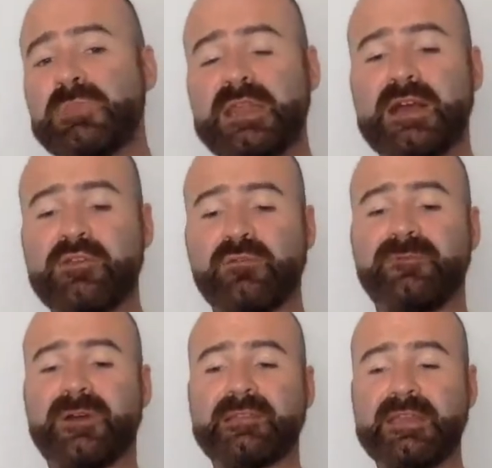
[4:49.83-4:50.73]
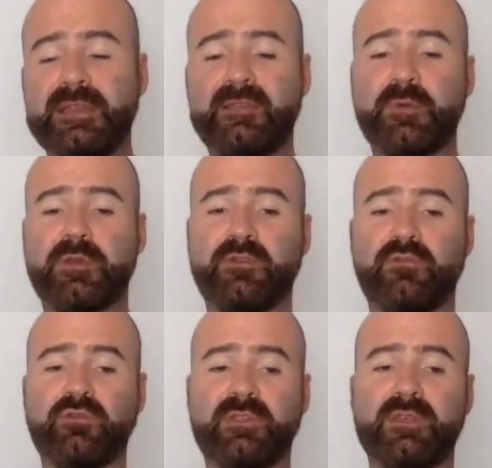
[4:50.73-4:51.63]
In actual fact, it needs to be
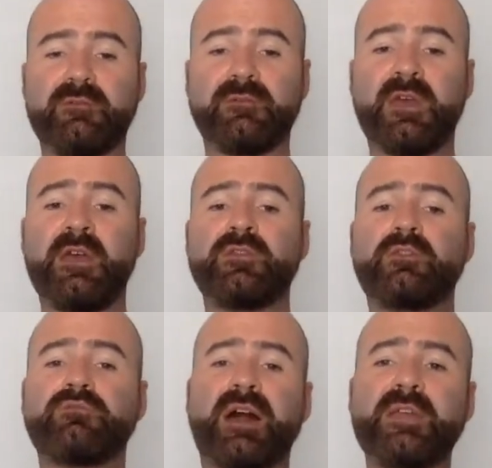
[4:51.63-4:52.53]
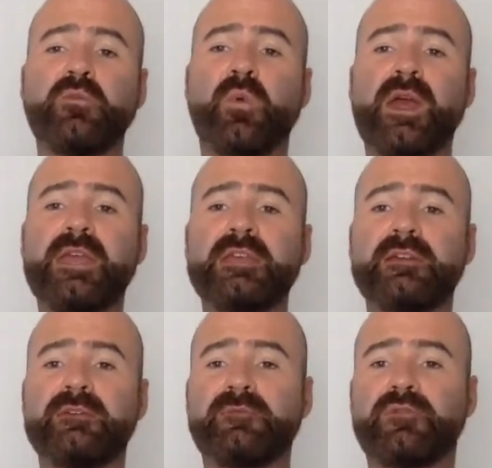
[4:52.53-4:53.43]
constructive. The right way
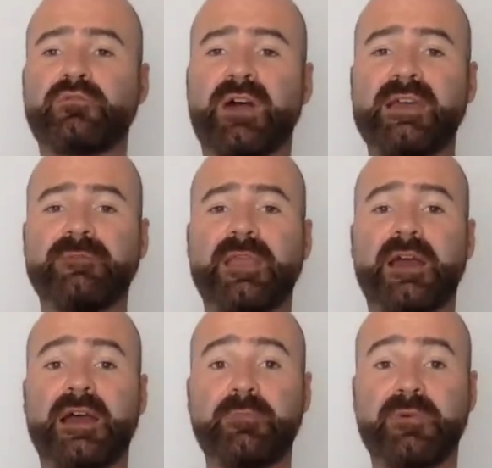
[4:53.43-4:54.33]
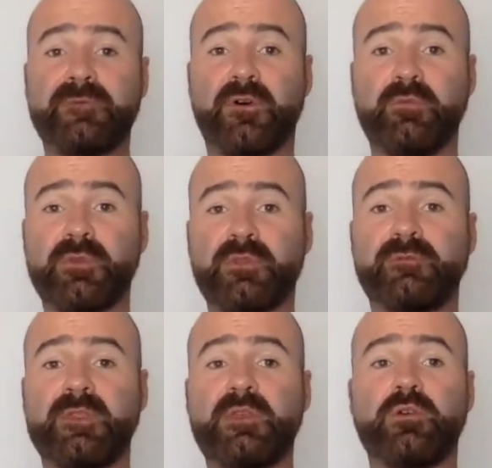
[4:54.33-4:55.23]
of driving high performance
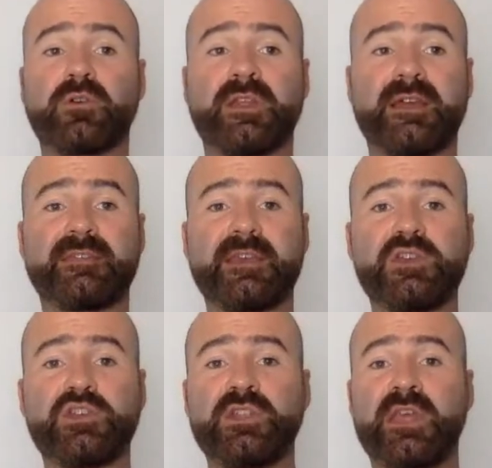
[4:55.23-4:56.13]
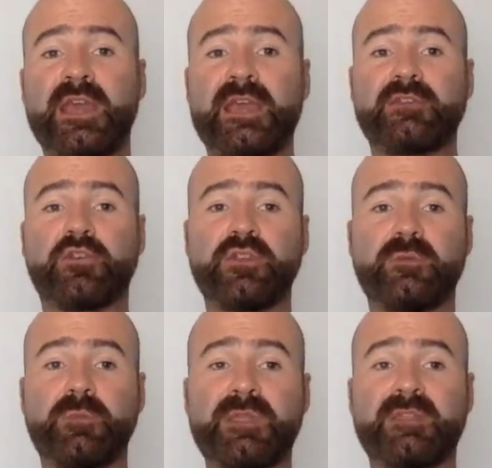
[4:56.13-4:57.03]
within the organization is going
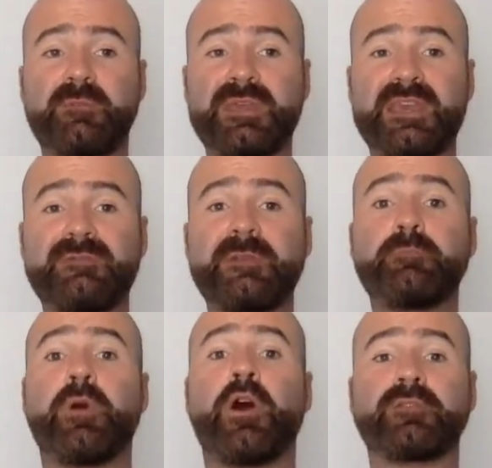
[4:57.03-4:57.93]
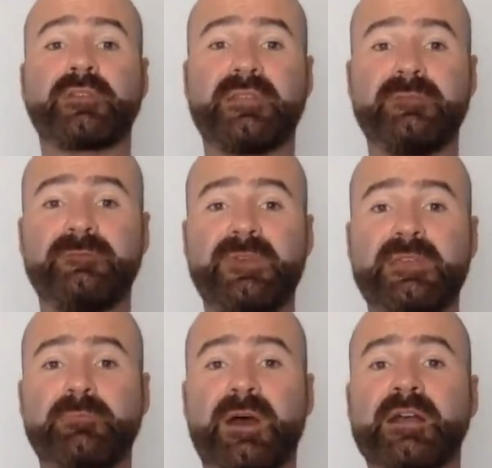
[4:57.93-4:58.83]
to be giving positive
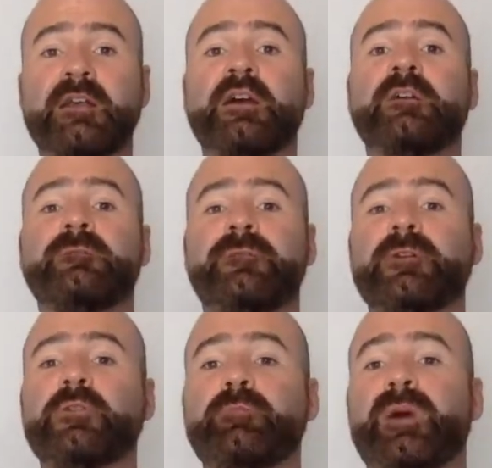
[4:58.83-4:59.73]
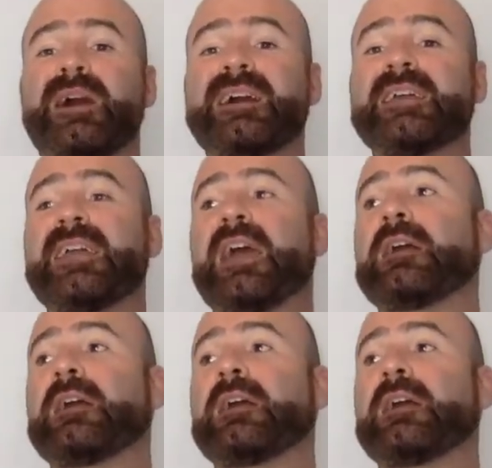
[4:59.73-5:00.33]
feedback followed by